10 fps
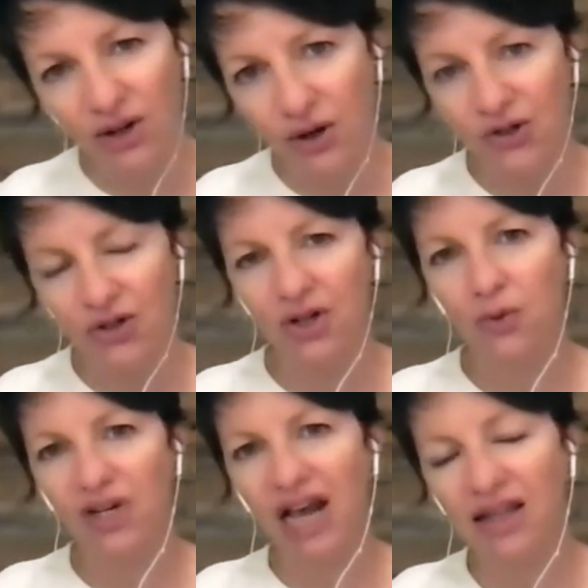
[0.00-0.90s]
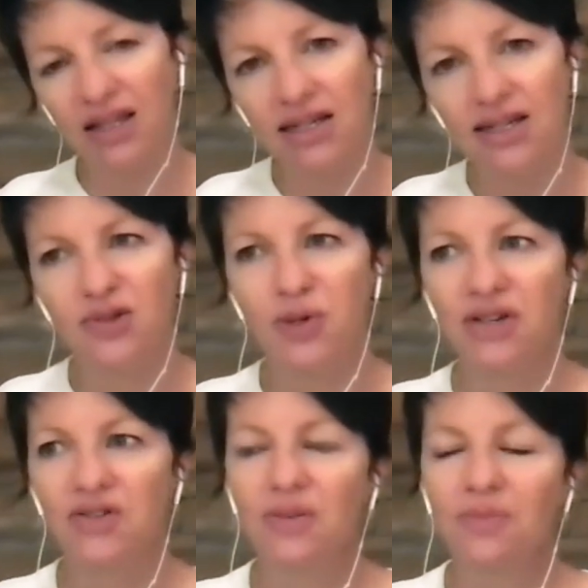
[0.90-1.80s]
alternate realities
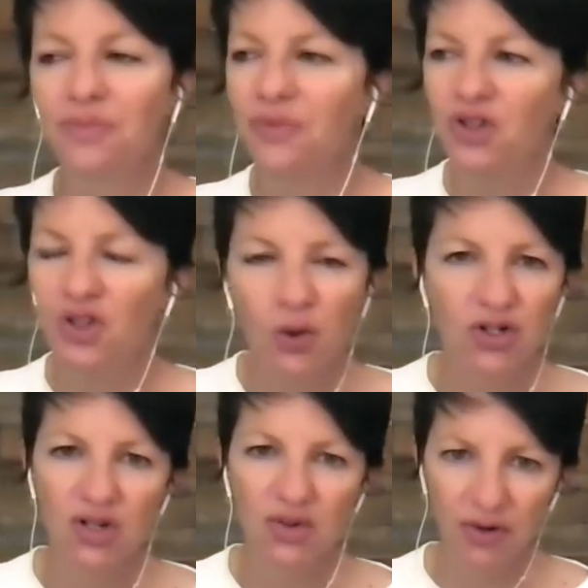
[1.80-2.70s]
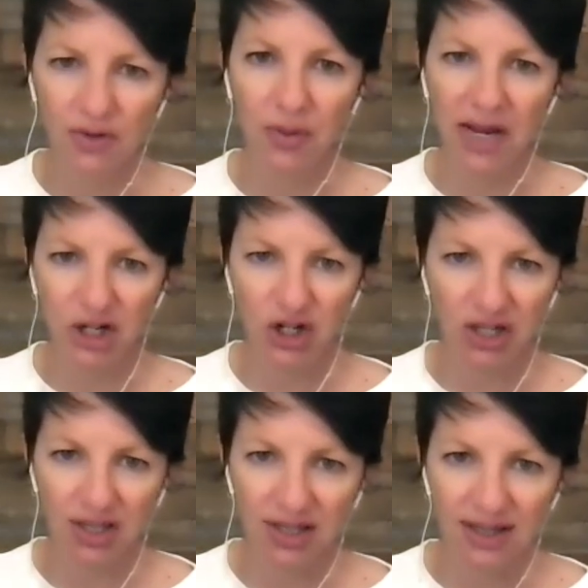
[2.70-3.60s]
because the sources of
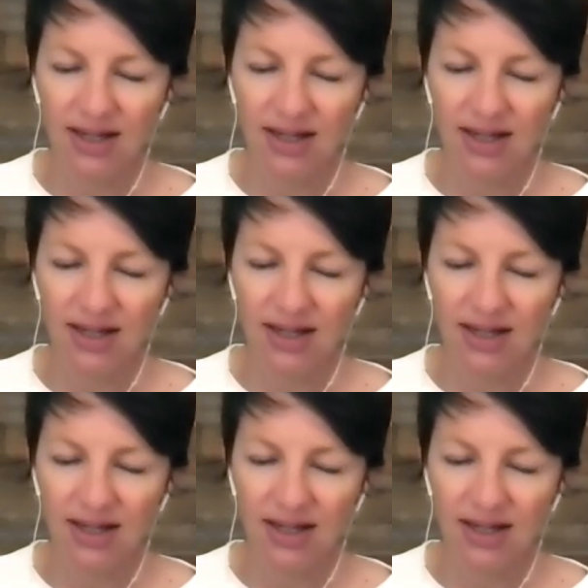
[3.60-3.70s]
information